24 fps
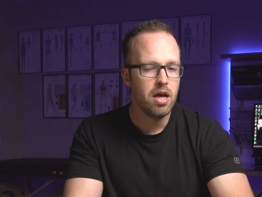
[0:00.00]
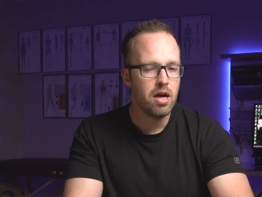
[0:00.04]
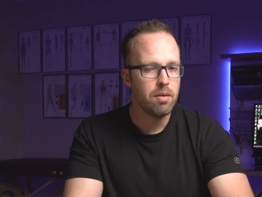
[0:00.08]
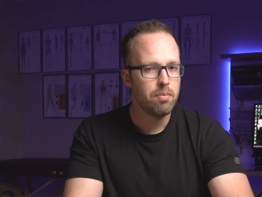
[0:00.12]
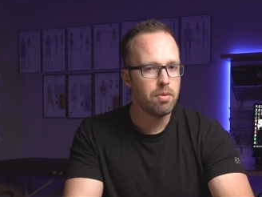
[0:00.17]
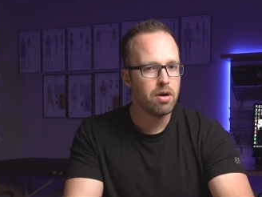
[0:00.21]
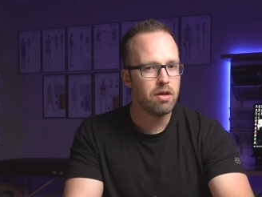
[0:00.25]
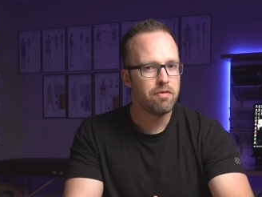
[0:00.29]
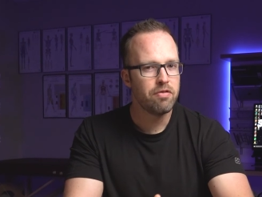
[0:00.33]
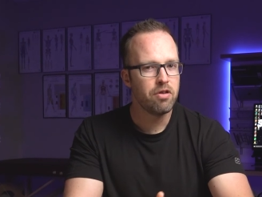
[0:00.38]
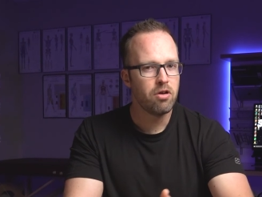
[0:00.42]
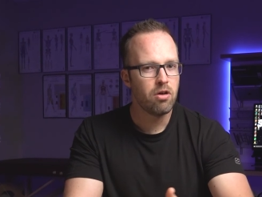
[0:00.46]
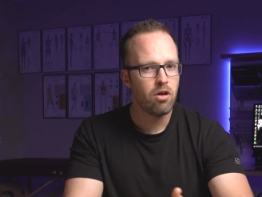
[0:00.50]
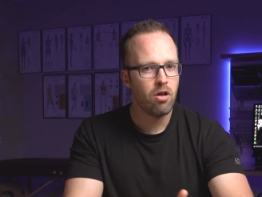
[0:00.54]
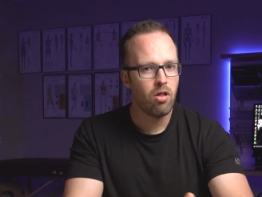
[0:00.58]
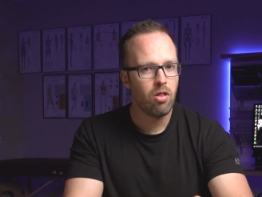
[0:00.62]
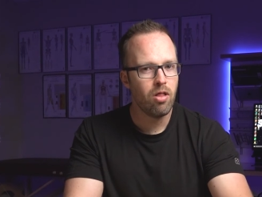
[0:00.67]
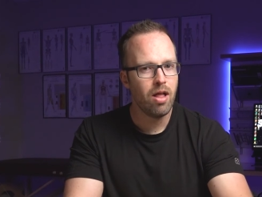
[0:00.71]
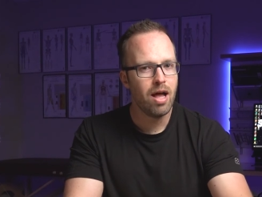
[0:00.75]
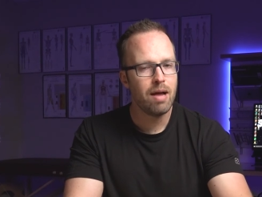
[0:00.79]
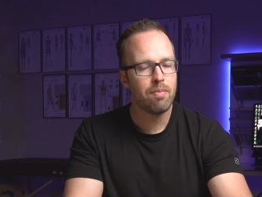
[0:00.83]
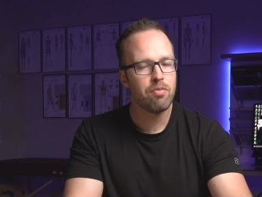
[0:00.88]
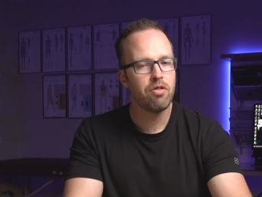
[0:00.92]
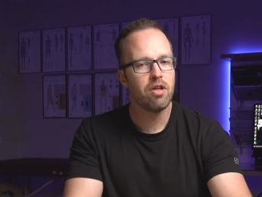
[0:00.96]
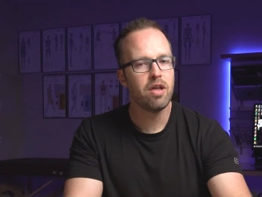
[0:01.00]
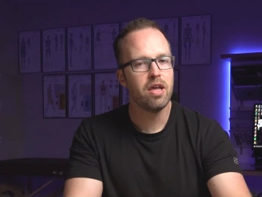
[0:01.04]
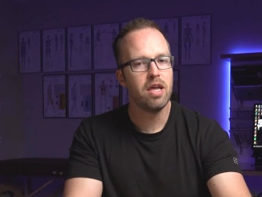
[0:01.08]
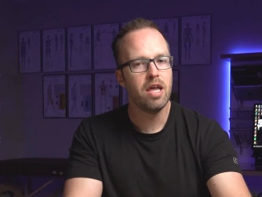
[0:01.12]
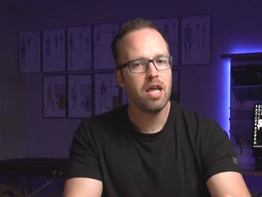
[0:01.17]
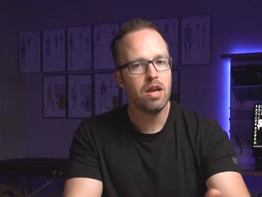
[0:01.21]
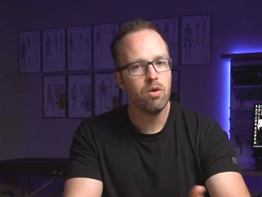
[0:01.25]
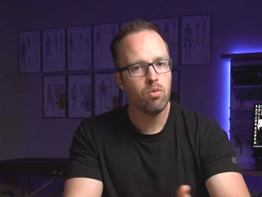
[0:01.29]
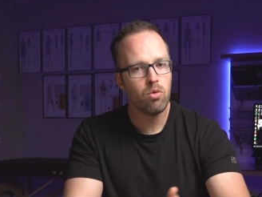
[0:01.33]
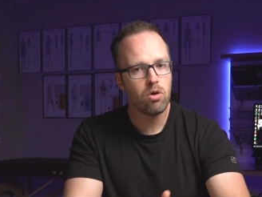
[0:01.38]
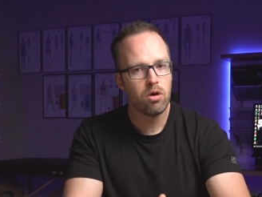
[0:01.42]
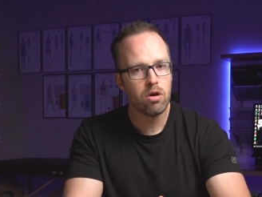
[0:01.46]
but if they're collapsing
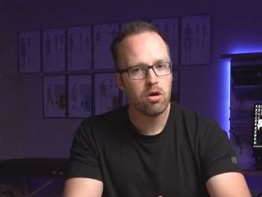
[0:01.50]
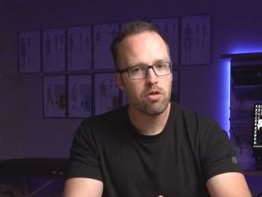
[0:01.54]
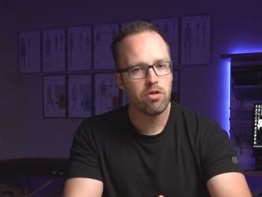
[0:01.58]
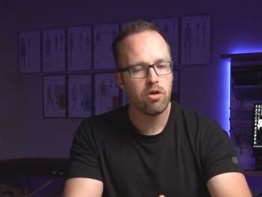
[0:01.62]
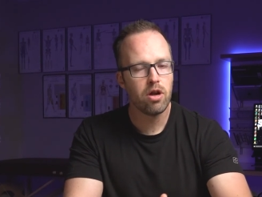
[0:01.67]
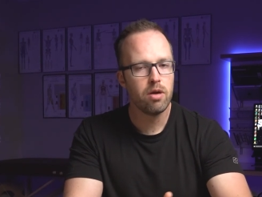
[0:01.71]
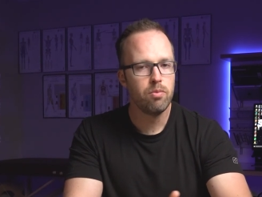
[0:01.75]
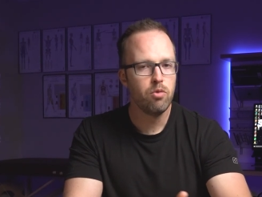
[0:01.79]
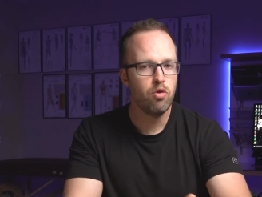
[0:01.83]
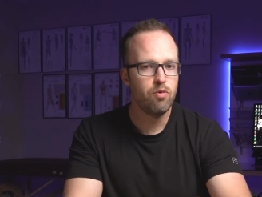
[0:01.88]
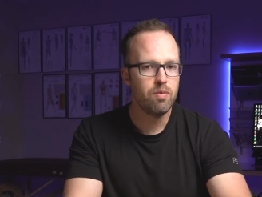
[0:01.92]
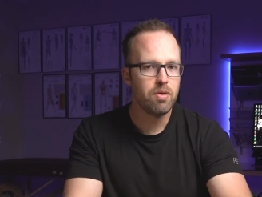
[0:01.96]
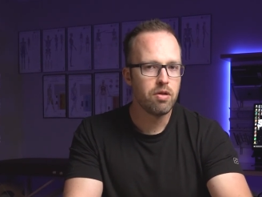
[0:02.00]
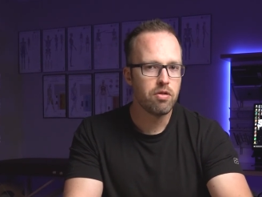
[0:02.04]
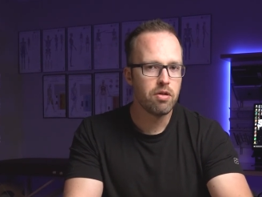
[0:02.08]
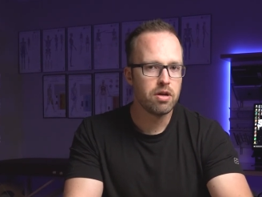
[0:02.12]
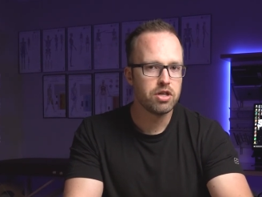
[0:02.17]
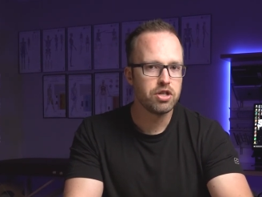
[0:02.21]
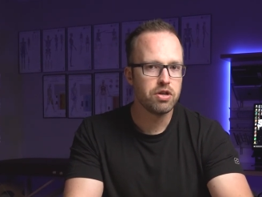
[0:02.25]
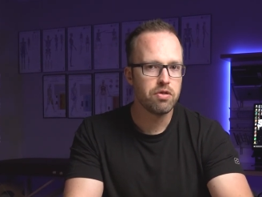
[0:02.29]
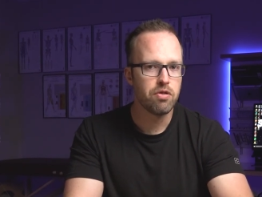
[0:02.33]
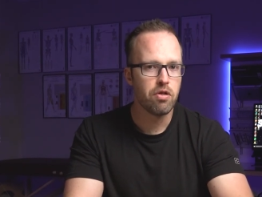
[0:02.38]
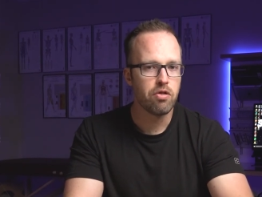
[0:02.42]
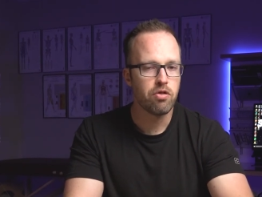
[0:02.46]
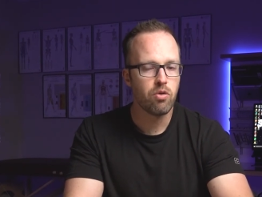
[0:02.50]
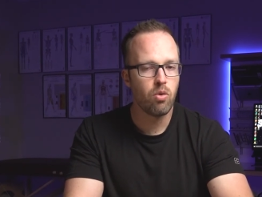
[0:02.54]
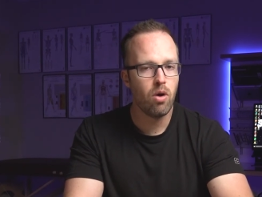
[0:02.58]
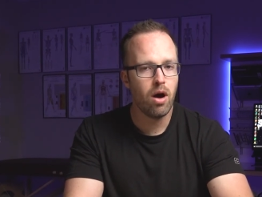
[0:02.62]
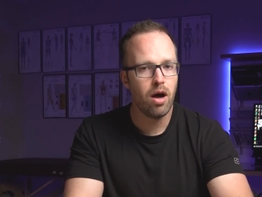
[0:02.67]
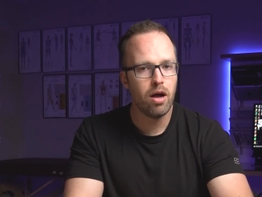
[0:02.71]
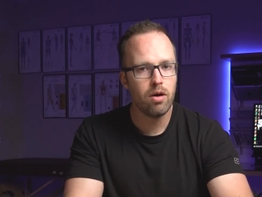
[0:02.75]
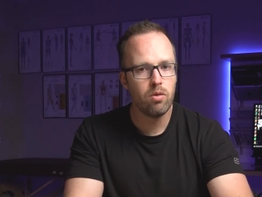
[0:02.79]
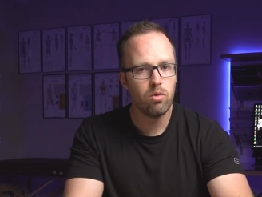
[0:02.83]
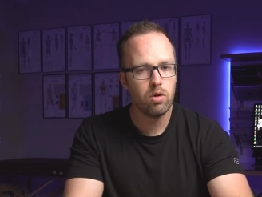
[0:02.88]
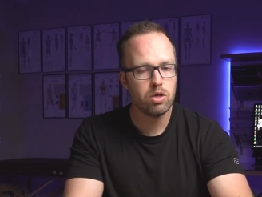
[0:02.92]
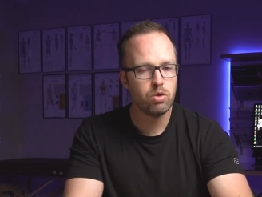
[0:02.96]
inwards on a movement such as a
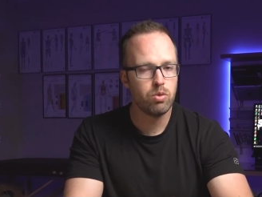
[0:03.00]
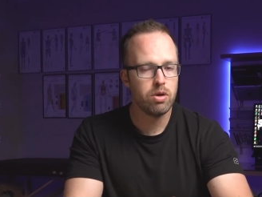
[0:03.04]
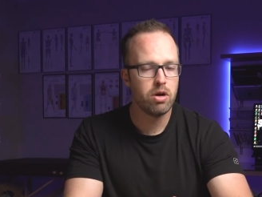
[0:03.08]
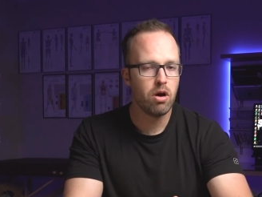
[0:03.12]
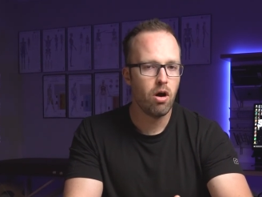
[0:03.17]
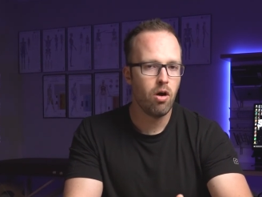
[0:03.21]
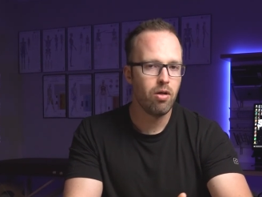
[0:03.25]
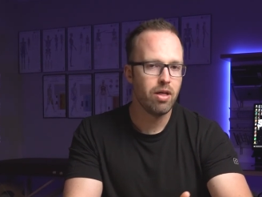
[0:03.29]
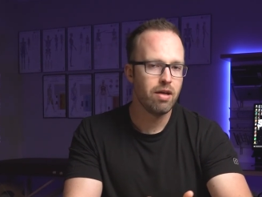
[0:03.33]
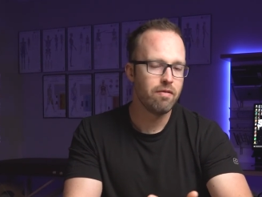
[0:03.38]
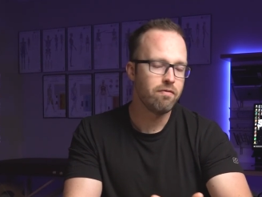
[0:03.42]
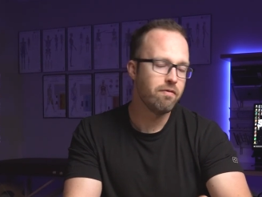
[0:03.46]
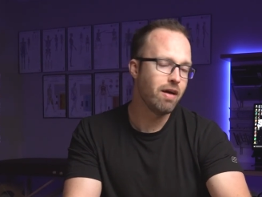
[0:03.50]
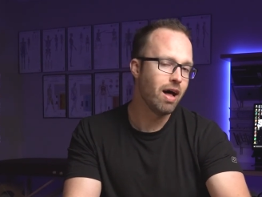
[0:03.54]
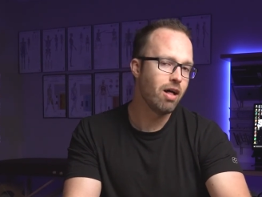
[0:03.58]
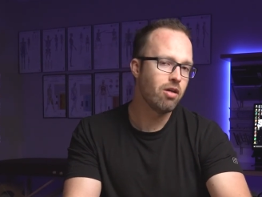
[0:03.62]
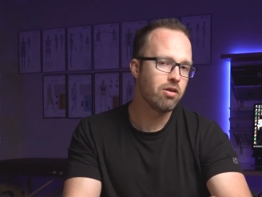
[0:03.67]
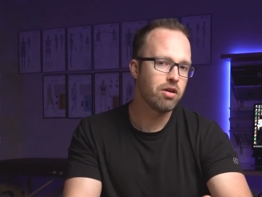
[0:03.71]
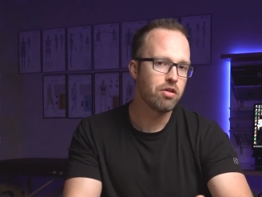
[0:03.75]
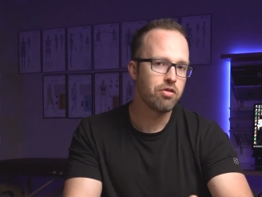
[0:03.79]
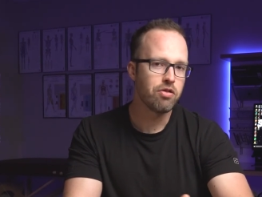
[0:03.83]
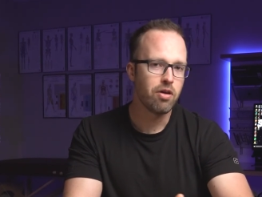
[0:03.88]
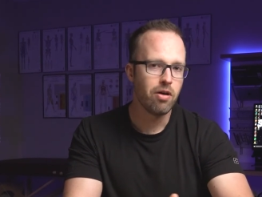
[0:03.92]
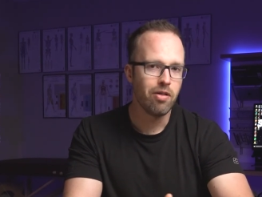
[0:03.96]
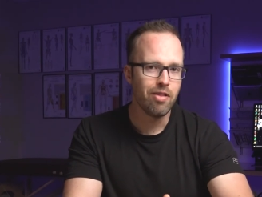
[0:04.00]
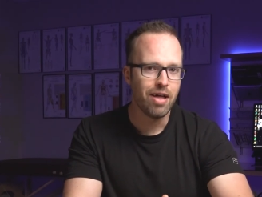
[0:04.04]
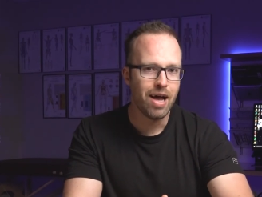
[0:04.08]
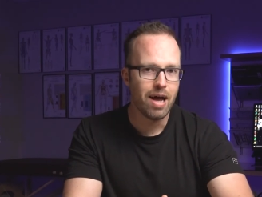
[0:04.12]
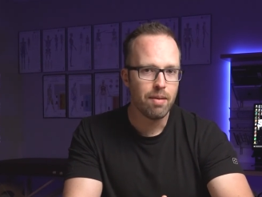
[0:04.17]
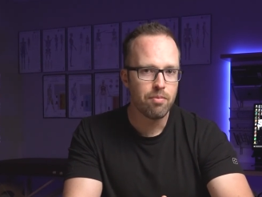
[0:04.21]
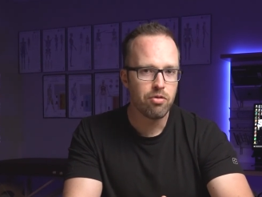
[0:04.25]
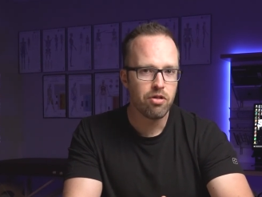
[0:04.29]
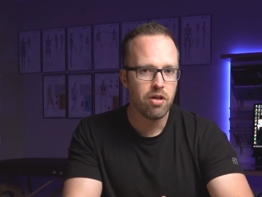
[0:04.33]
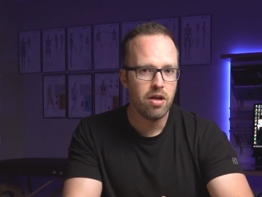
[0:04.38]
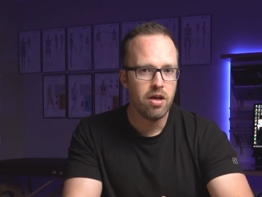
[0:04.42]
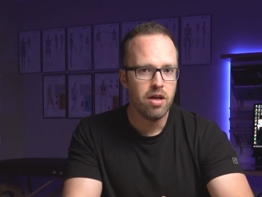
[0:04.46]
squat, which we call a valgus
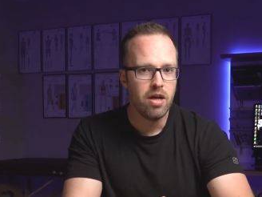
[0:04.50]
collapse,